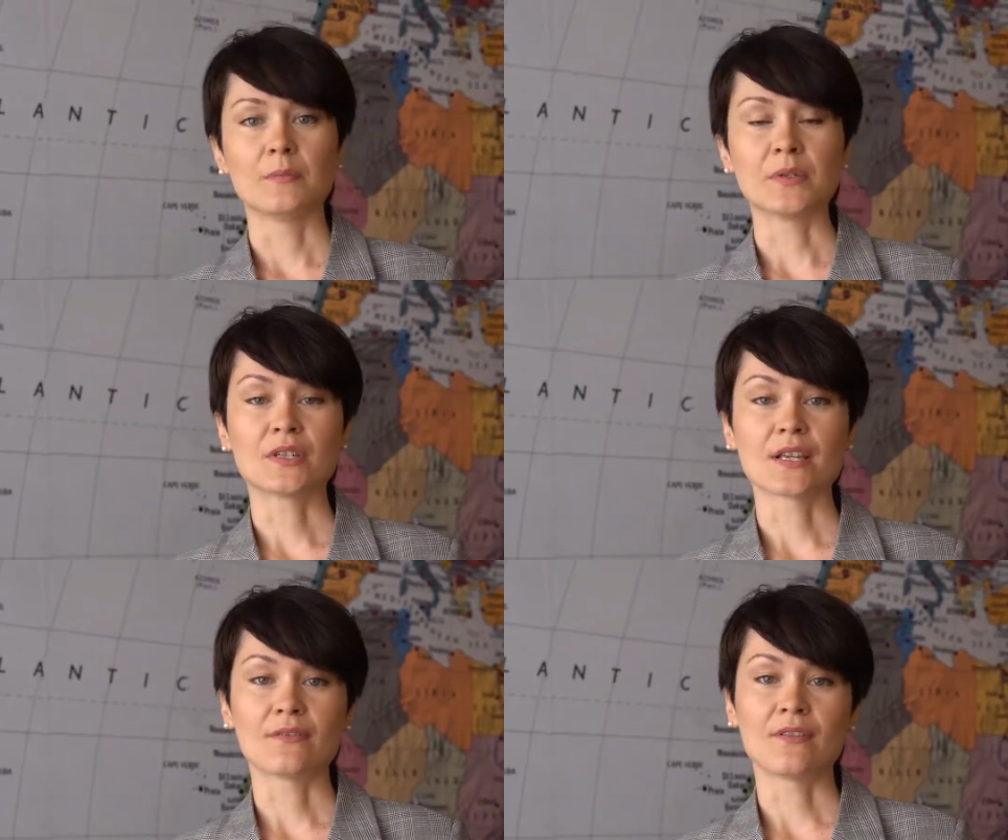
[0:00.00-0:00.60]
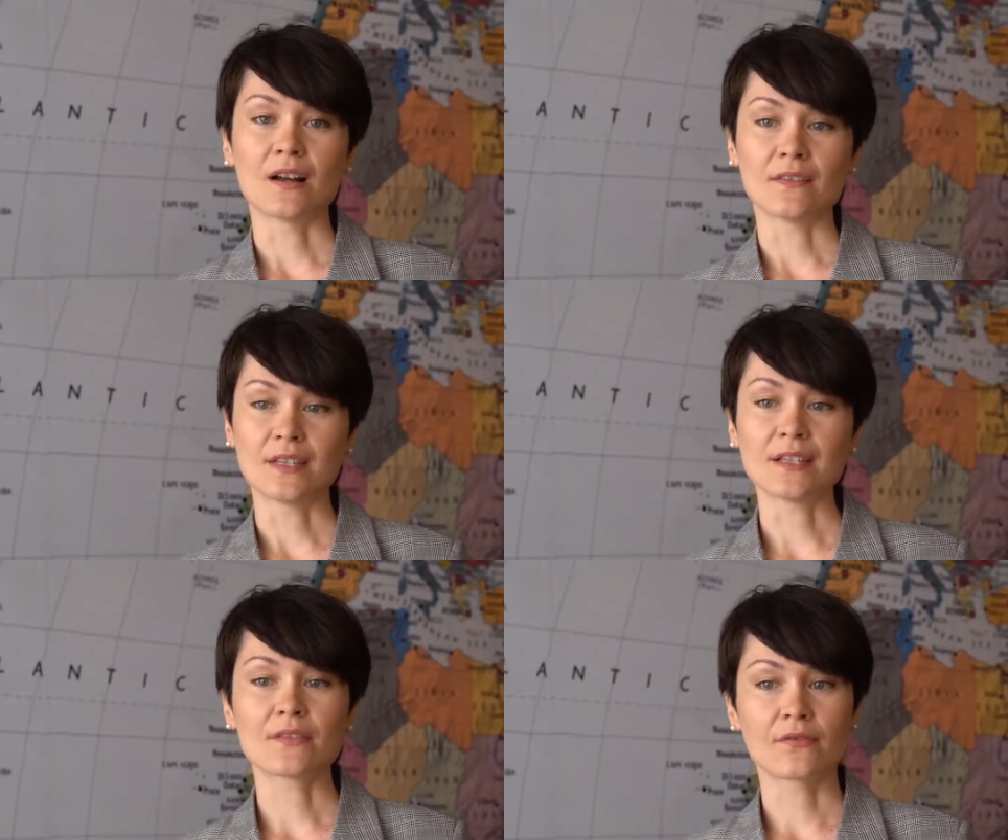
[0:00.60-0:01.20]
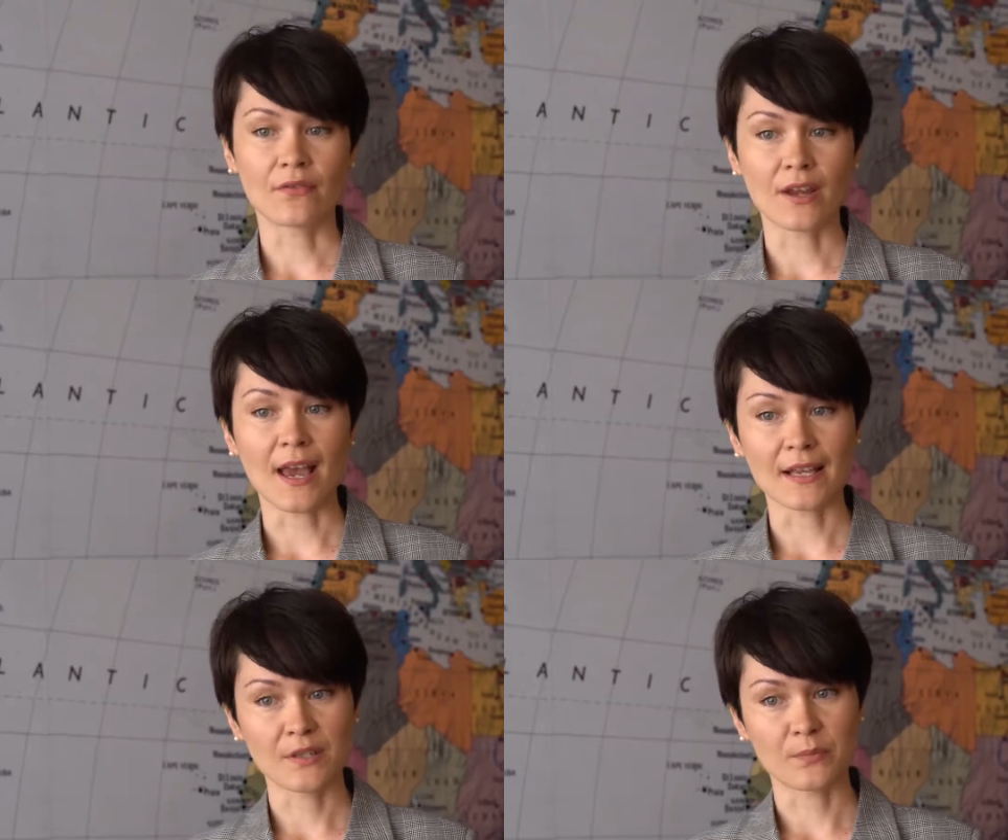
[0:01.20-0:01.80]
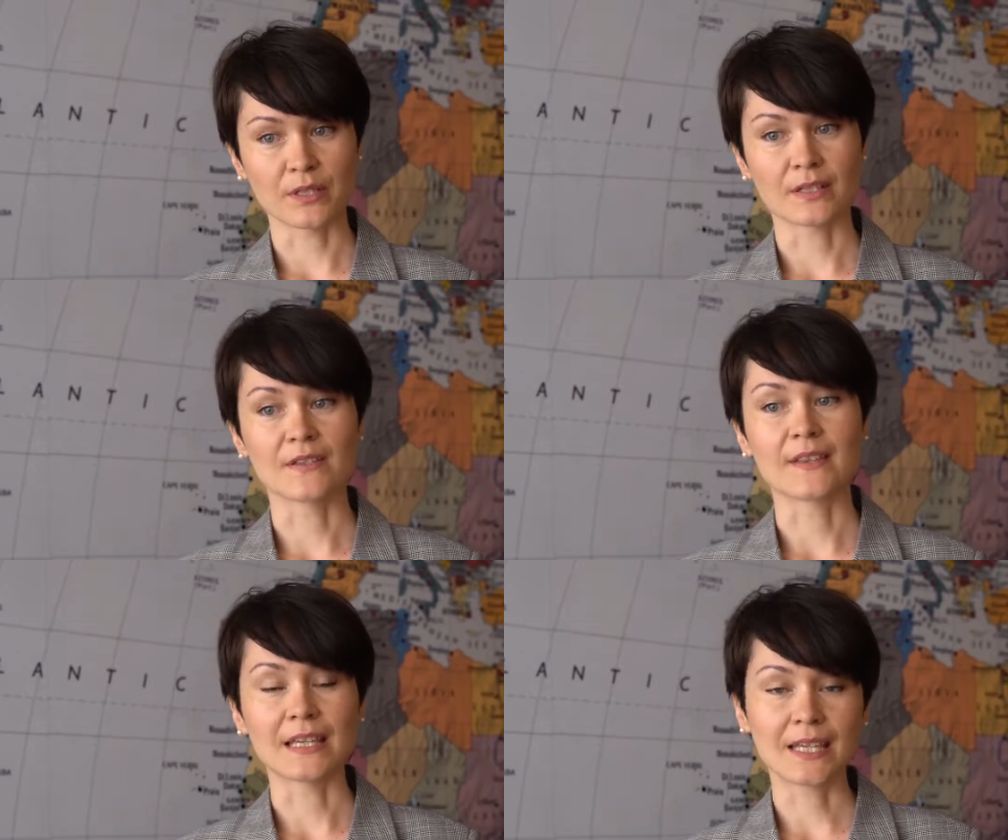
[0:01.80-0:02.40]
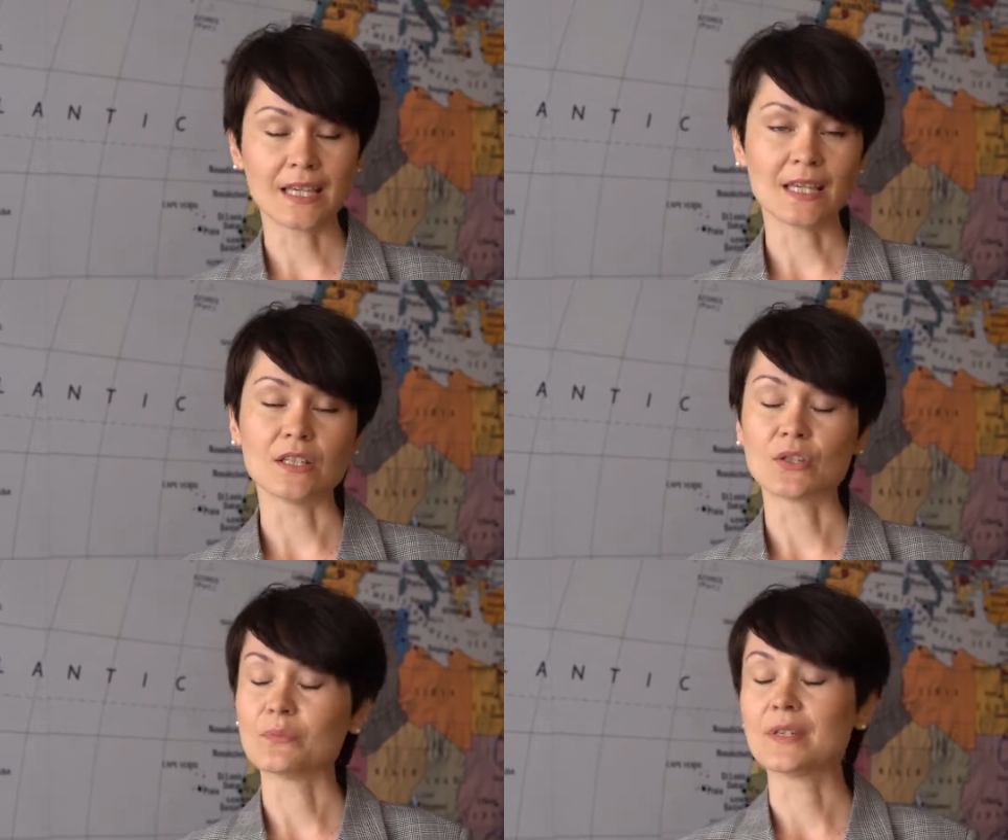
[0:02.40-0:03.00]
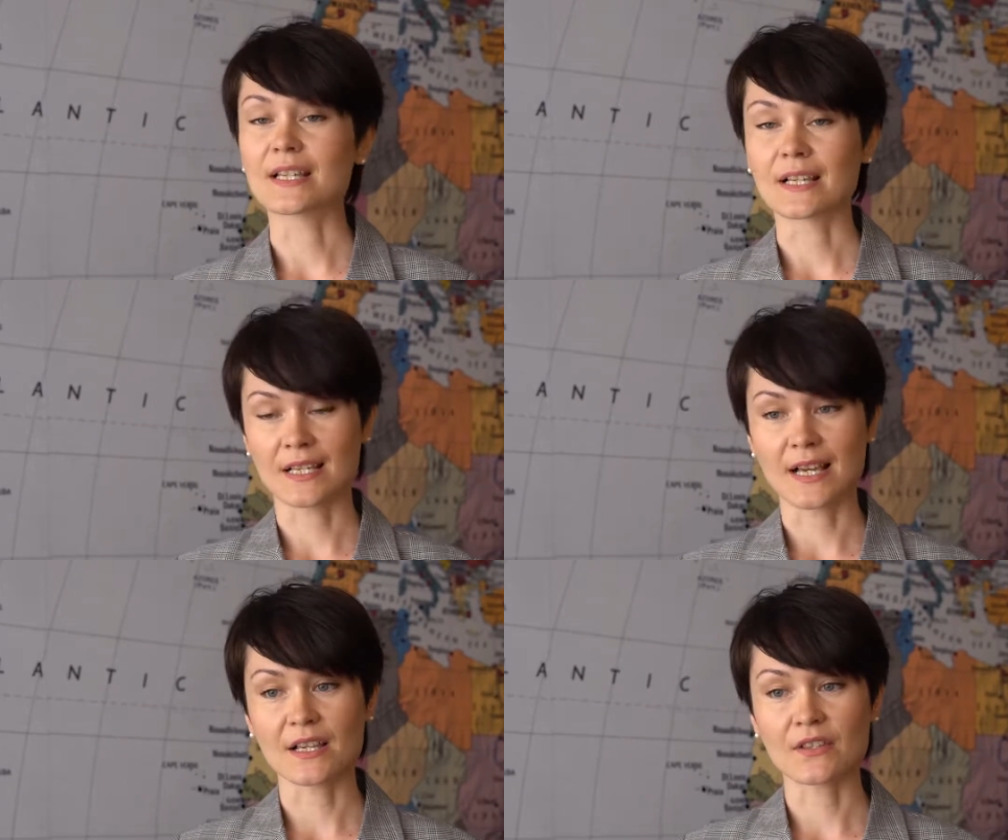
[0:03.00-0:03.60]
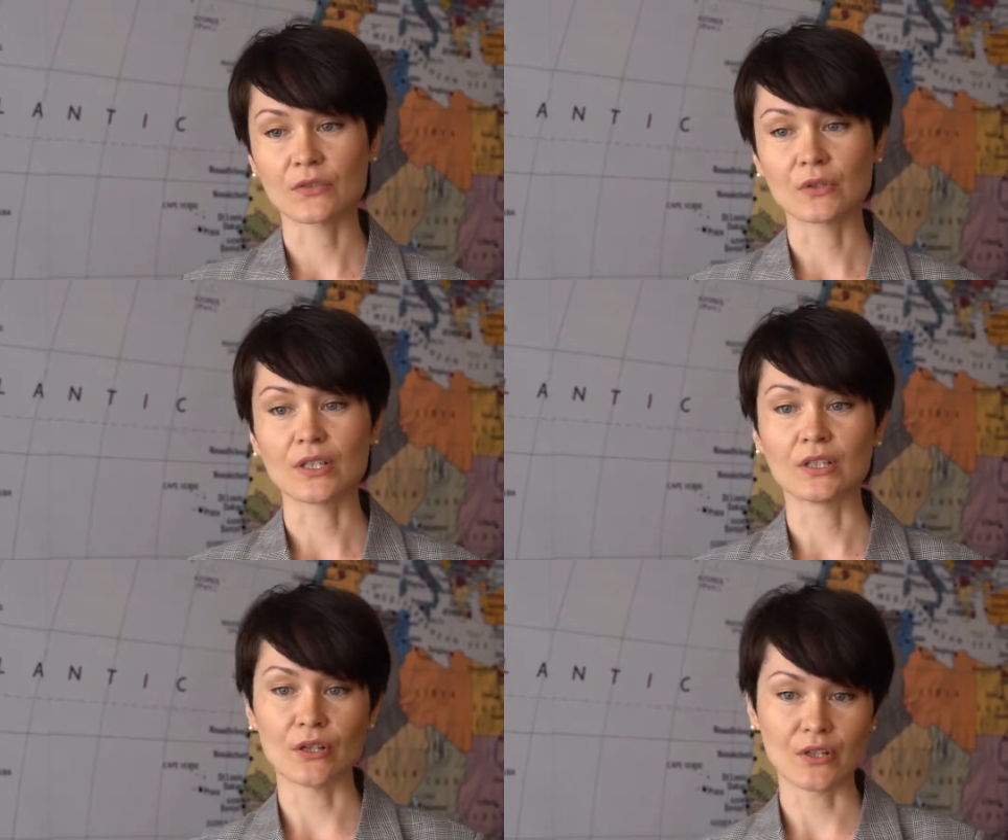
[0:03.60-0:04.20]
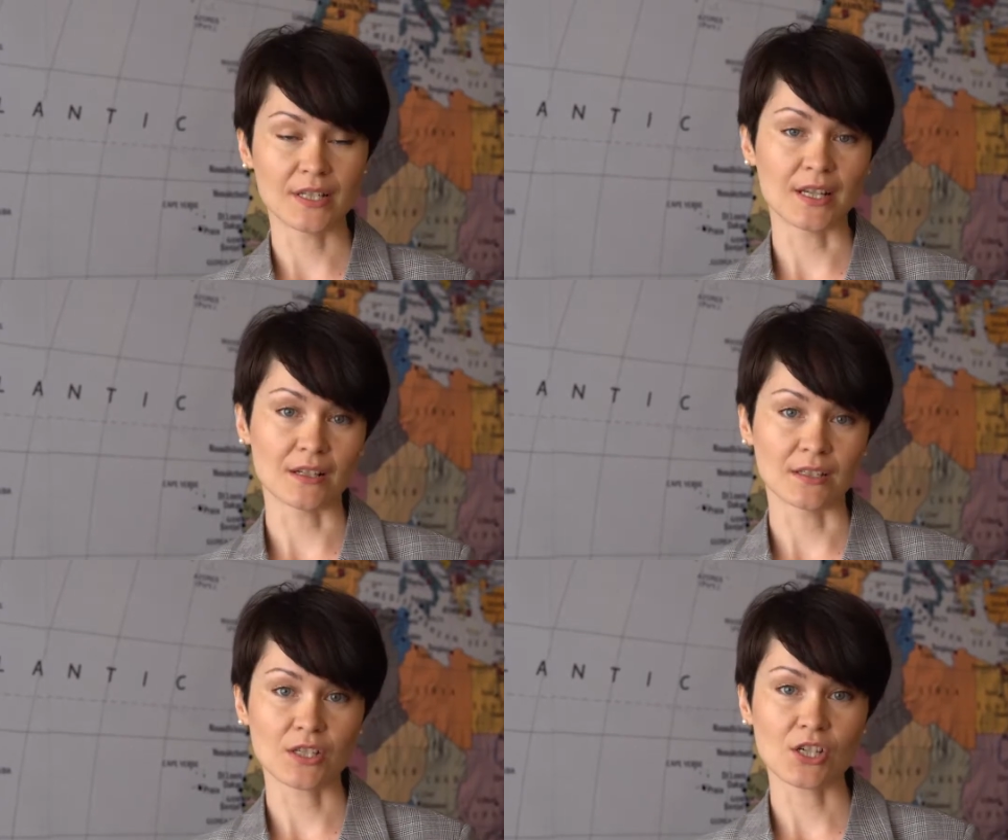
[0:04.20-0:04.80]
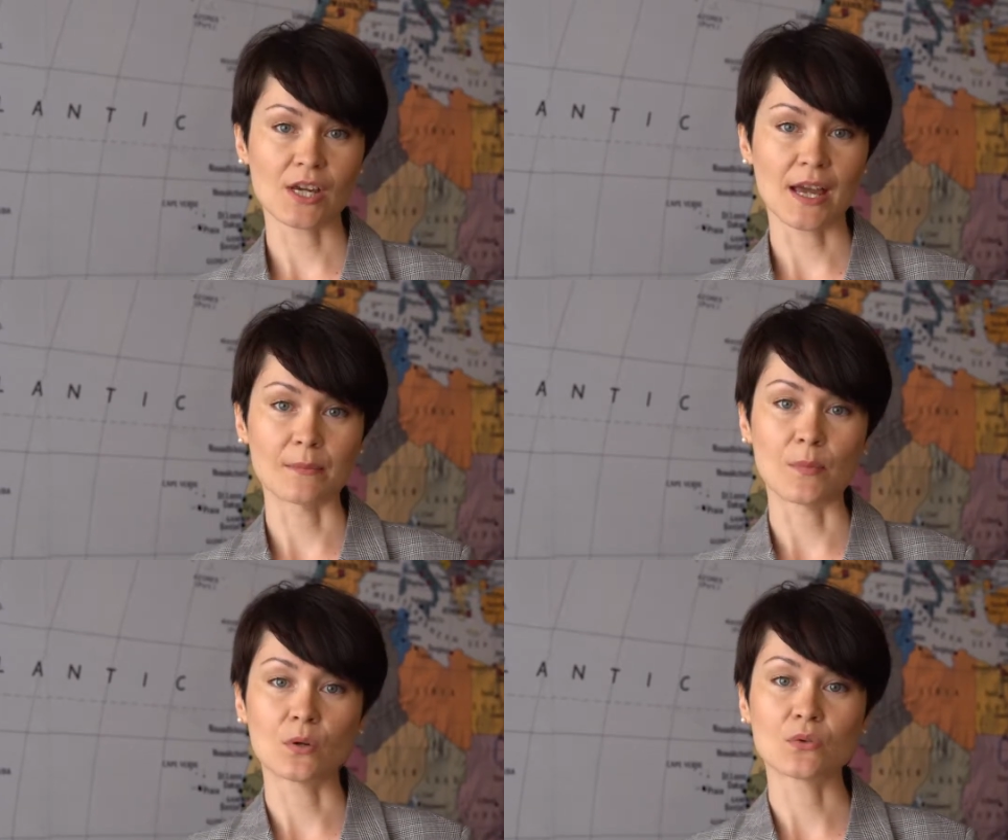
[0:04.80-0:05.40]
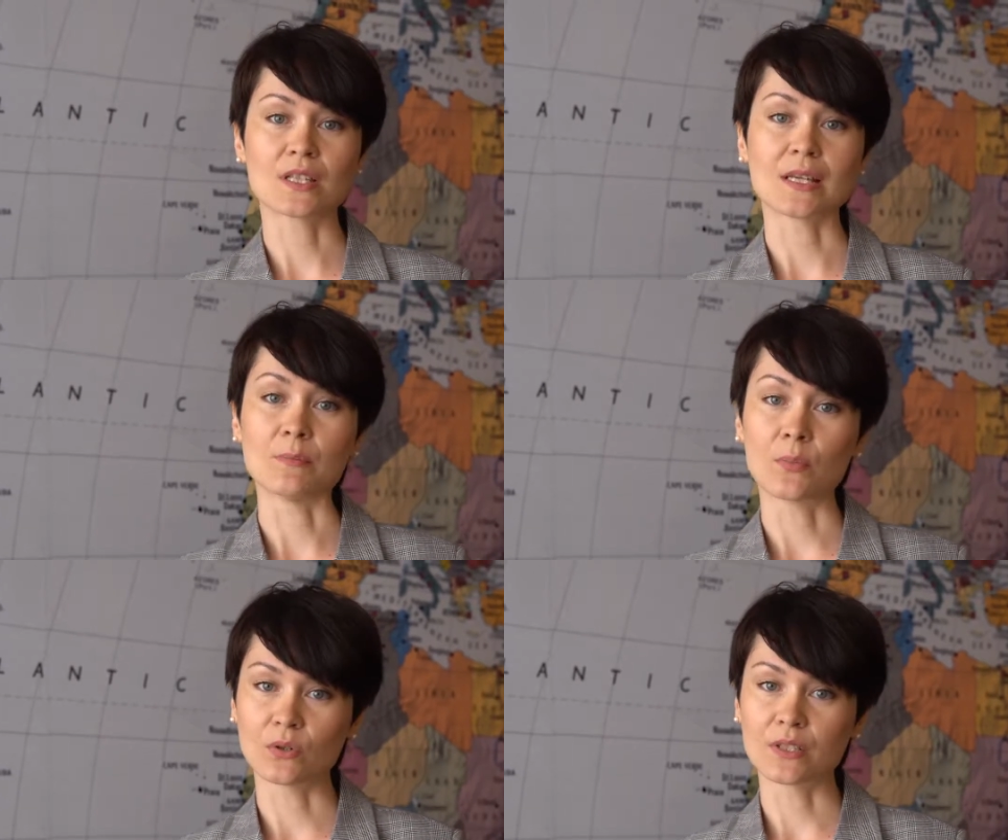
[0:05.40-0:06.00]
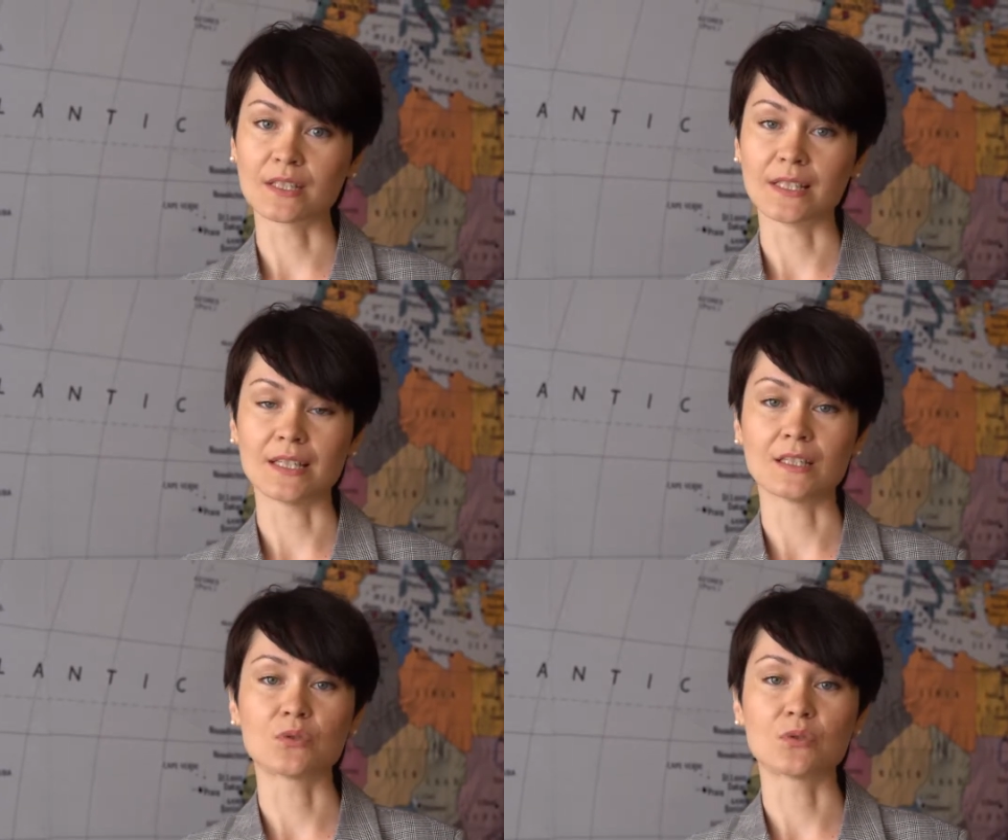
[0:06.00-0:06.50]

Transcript: Because I find these three aspects the key to be successful in learning English and most importantly,